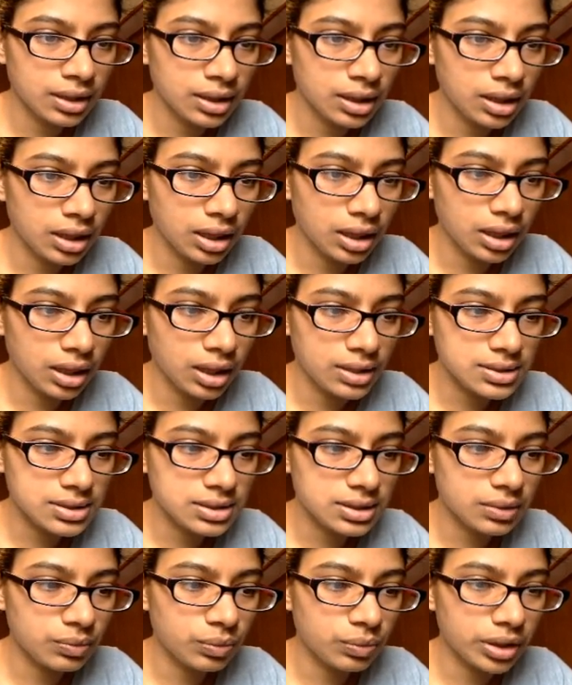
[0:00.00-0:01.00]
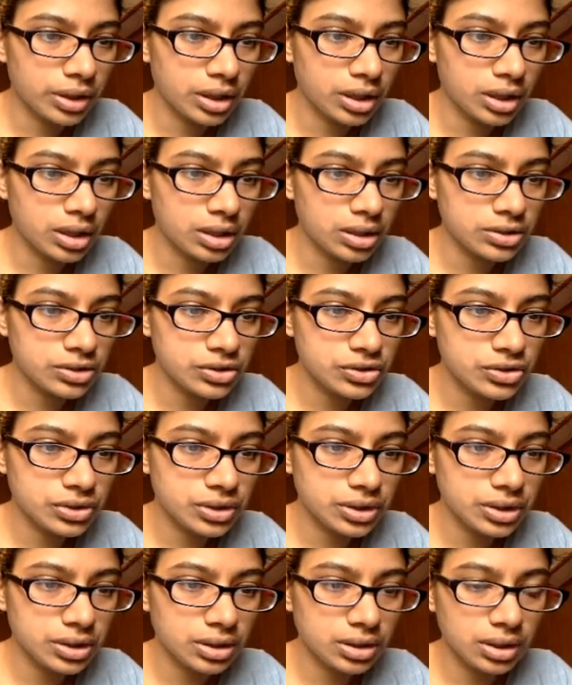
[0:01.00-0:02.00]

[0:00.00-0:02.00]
Less than 100,